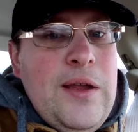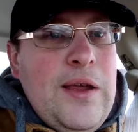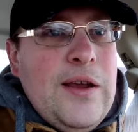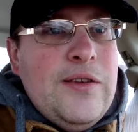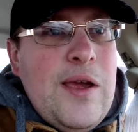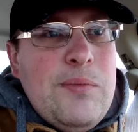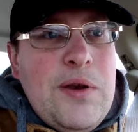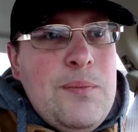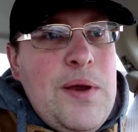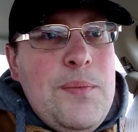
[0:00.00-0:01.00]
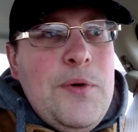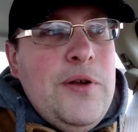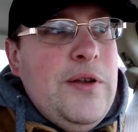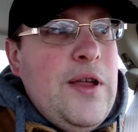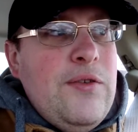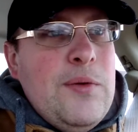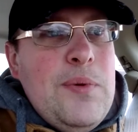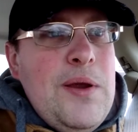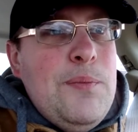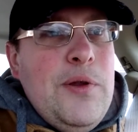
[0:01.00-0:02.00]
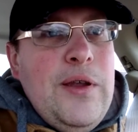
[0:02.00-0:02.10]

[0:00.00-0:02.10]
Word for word: accepting people and loving people,